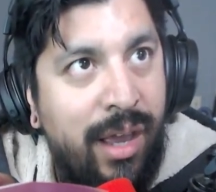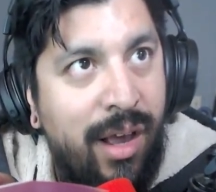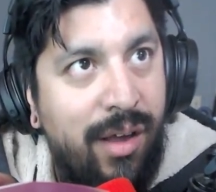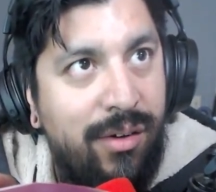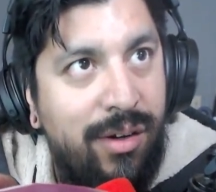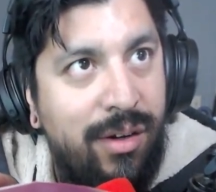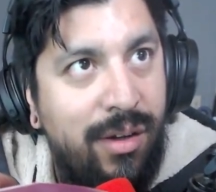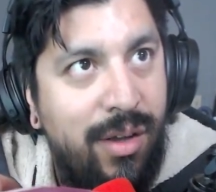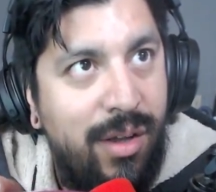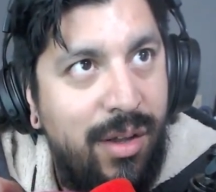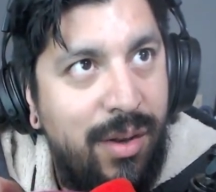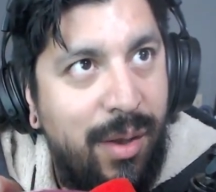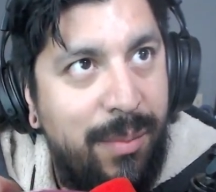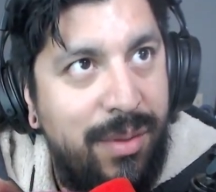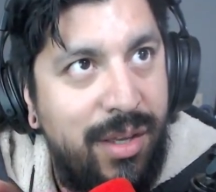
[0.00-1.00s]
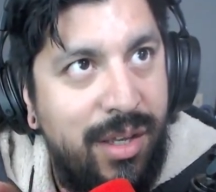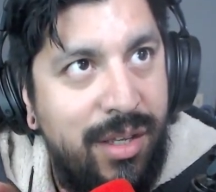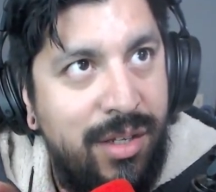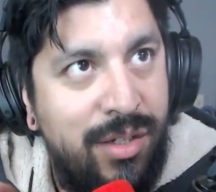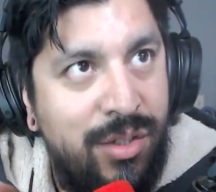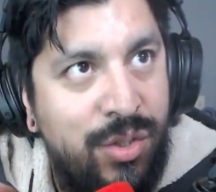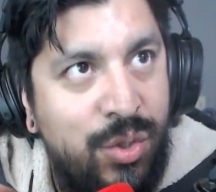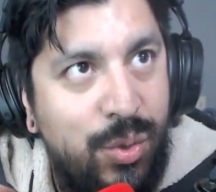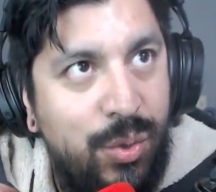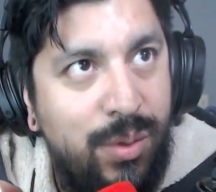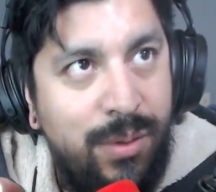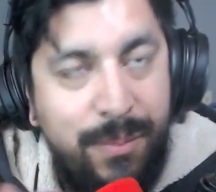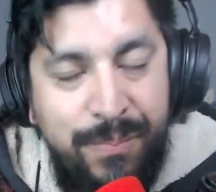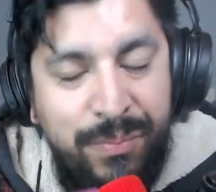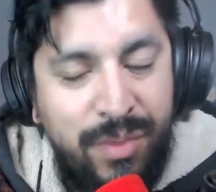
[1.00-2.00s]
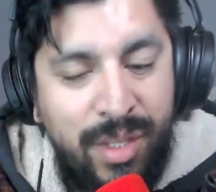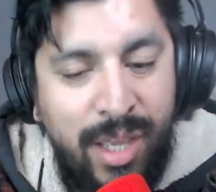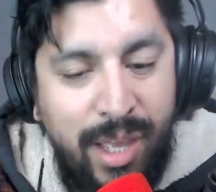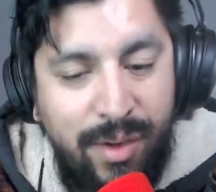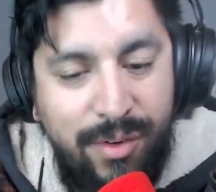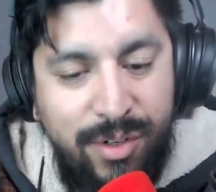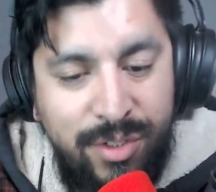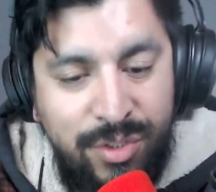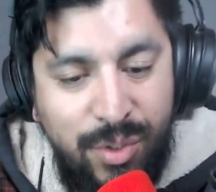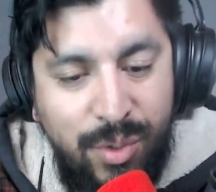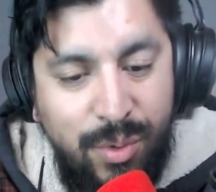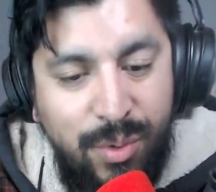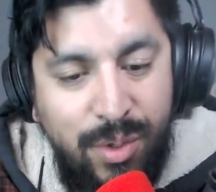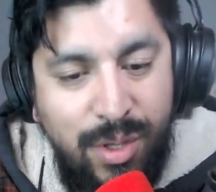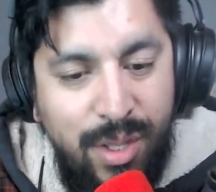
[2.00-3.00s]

counter, 2 counter, so